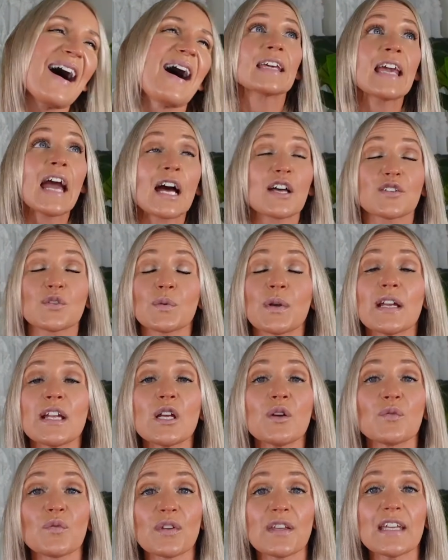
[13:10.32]
Yeah, so
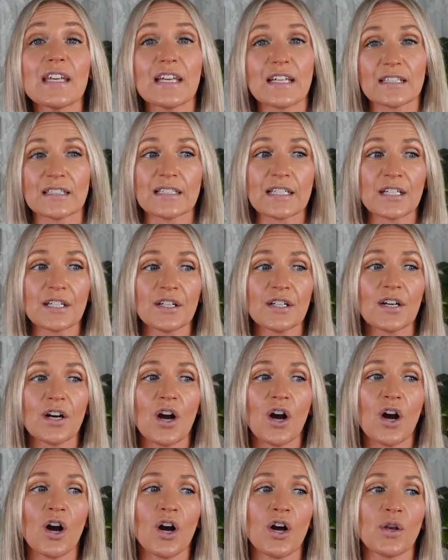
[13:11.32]
getting really clear
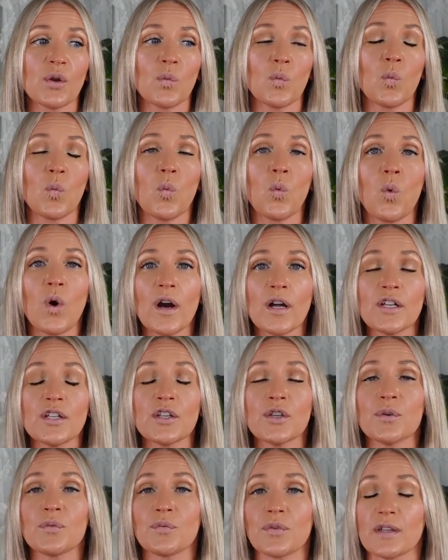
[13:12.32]
on what
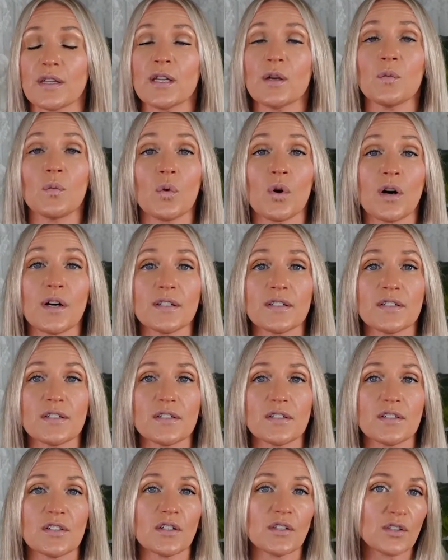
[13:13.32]
you really want
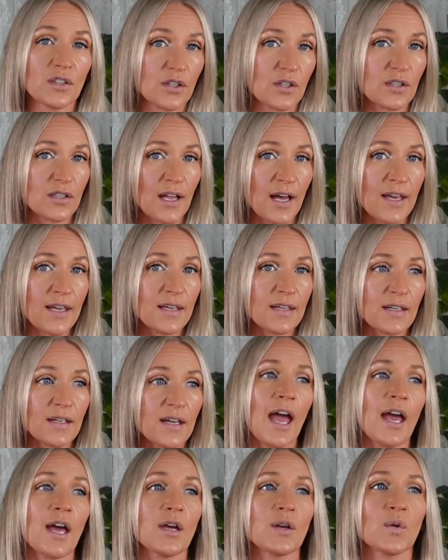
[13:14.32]
to look like
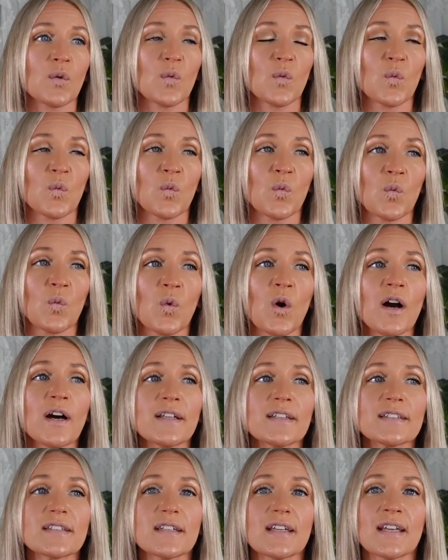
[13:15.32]
and
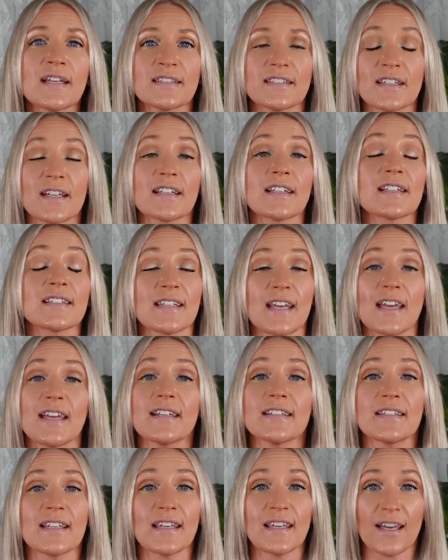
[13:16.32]
what it's gonna take
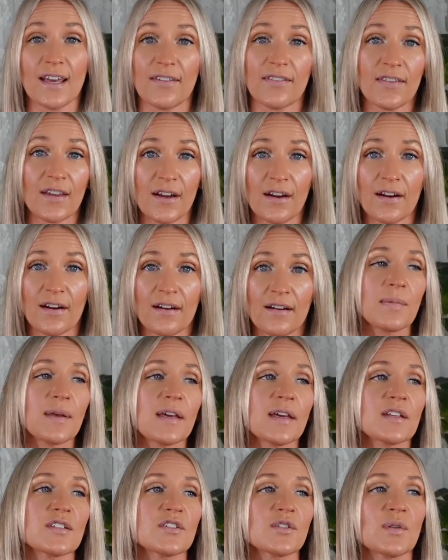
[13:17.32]
to get there.
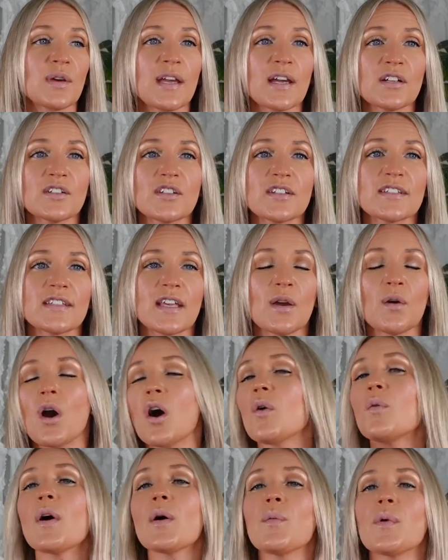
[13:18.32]
Because you can't just say,
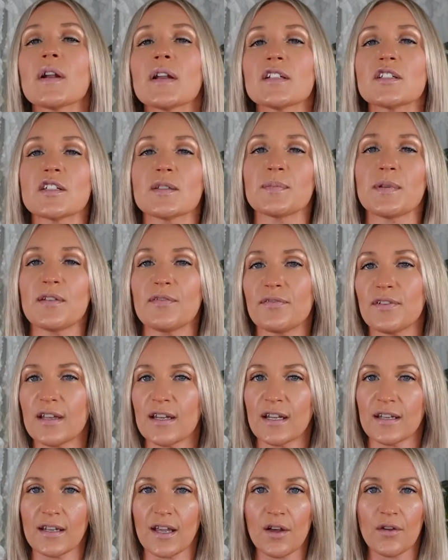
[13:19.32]
oh, I wanna just be fit
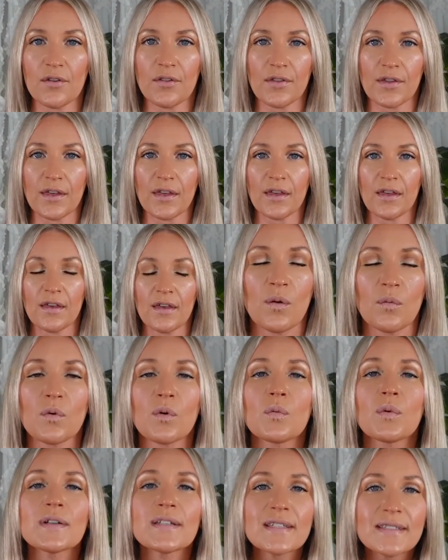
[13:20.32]
and healthy. Well,
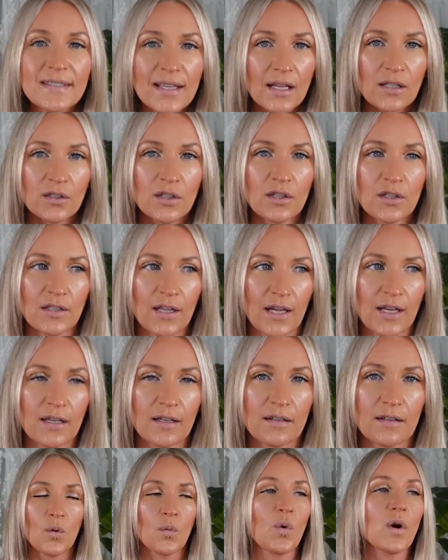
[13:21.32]
what does that look
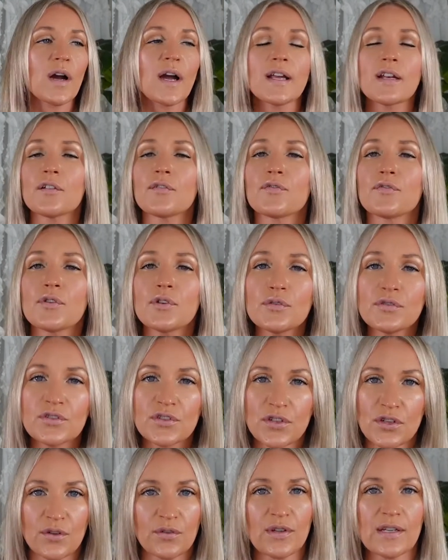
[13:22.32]
like? What kind of foods
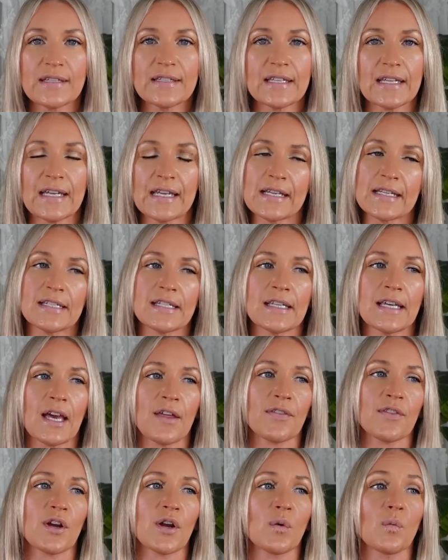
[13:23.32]
do you need to eat to
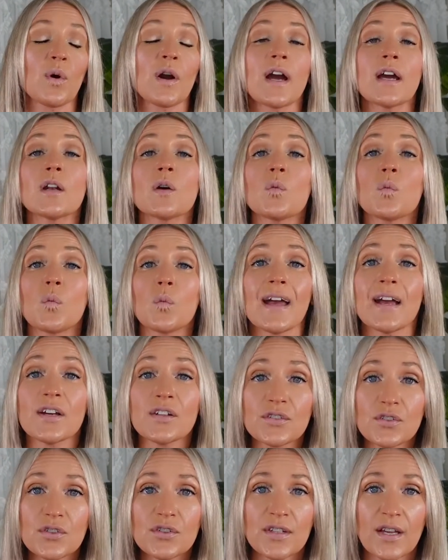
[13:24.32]
get there? What kind of
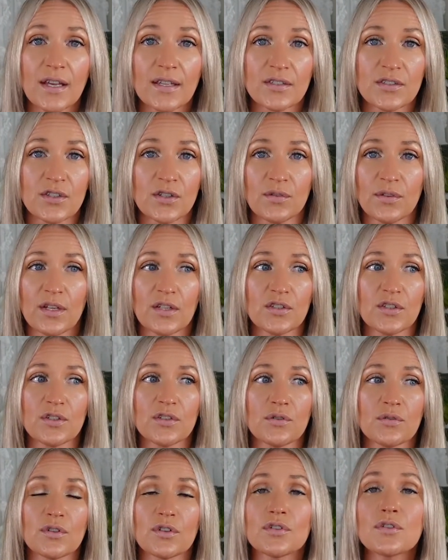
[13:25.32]
exercise do you need to
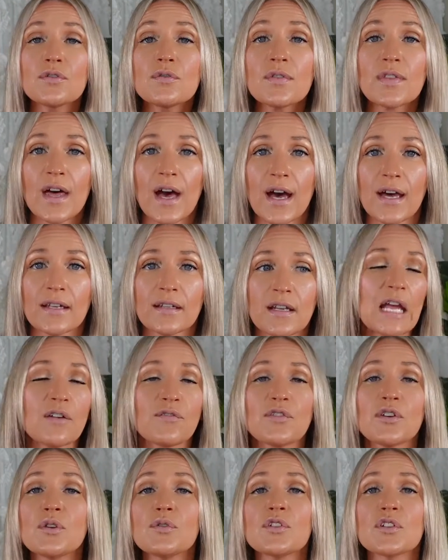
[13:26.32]
do that? If
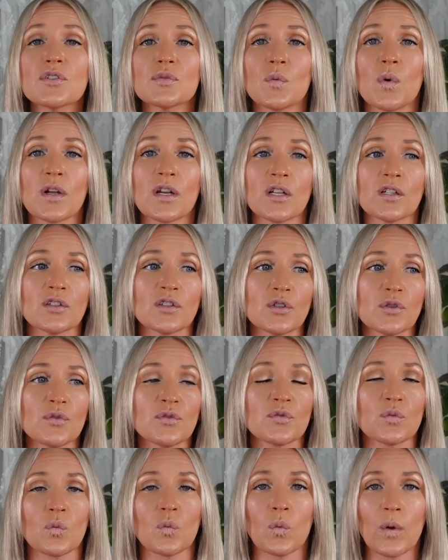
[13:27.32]
you just wanna
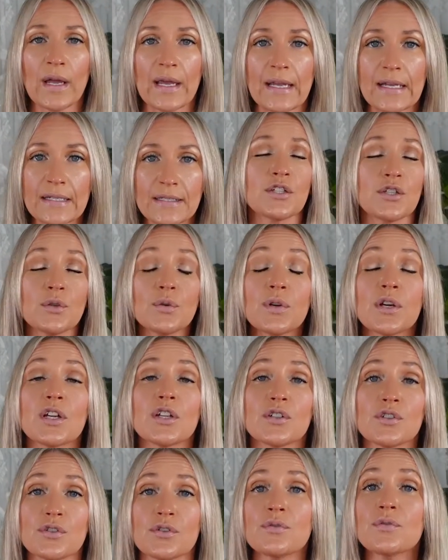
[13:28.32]
lose weight, you
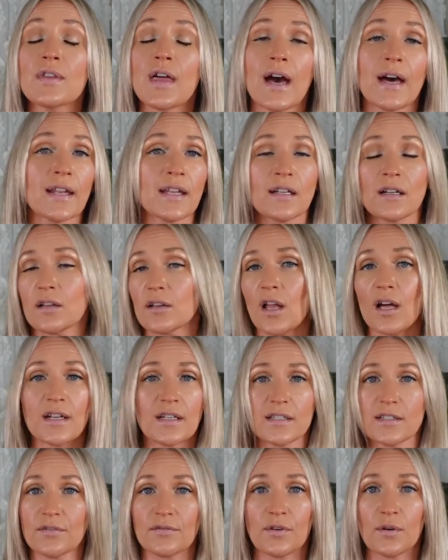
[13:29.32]
can do that in a lot
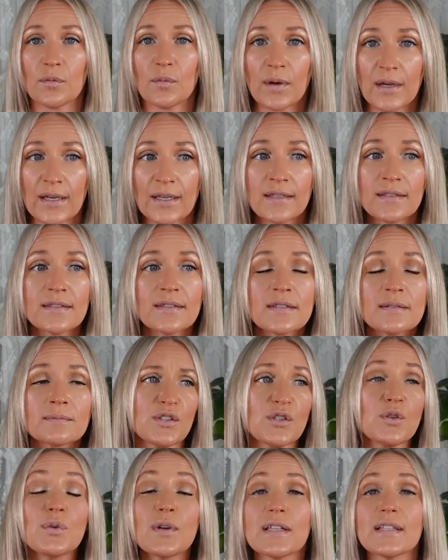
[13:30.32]
of different ways.
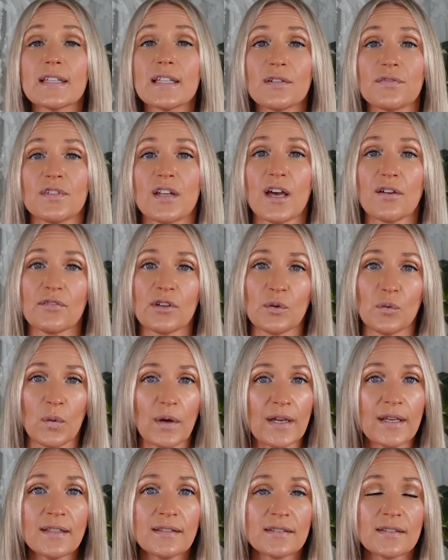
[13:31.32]
You can lift heavy
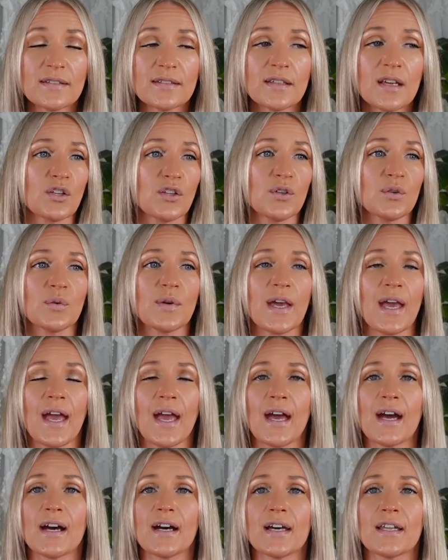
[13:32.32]
weights. You
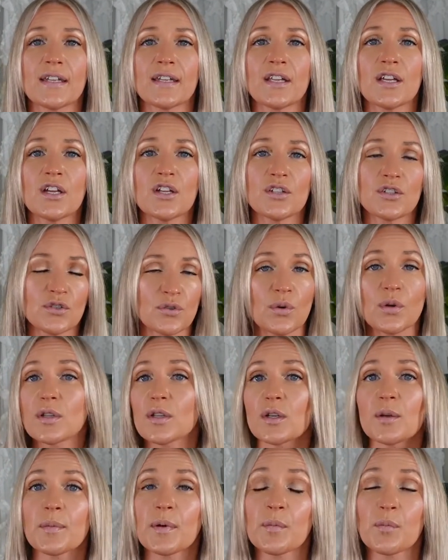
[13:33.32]
can do a
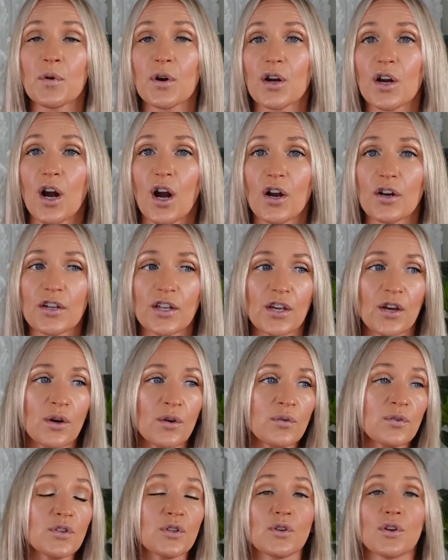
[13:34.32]
little bit more
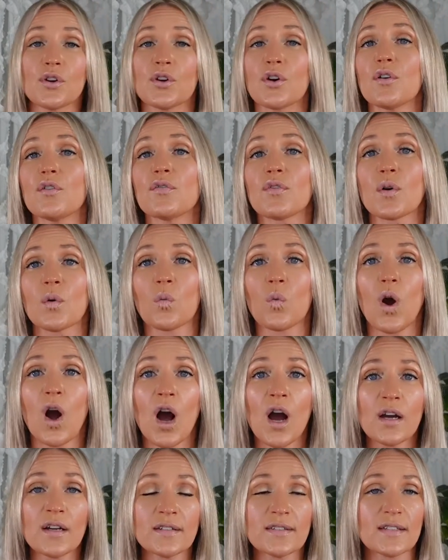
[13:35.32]
cardio. You can go for
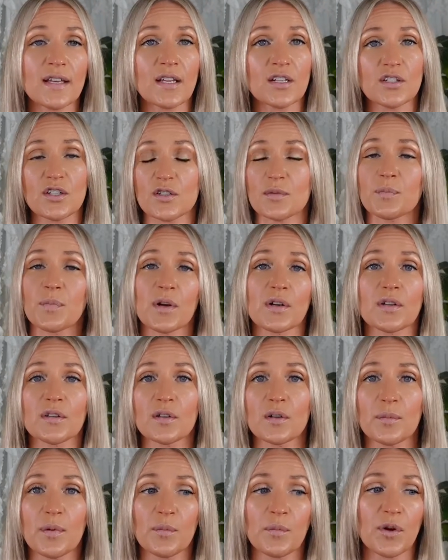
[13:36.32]
walks and just burn a
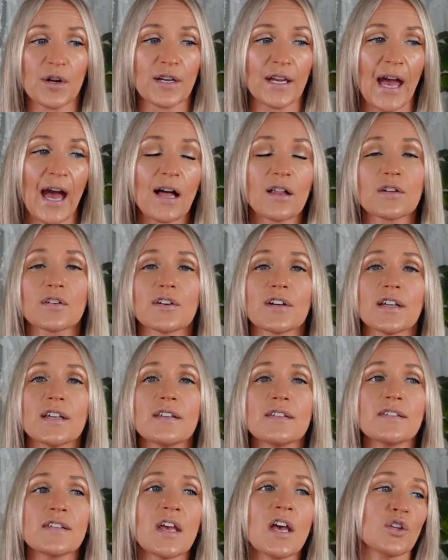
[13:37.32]
little bit more calories.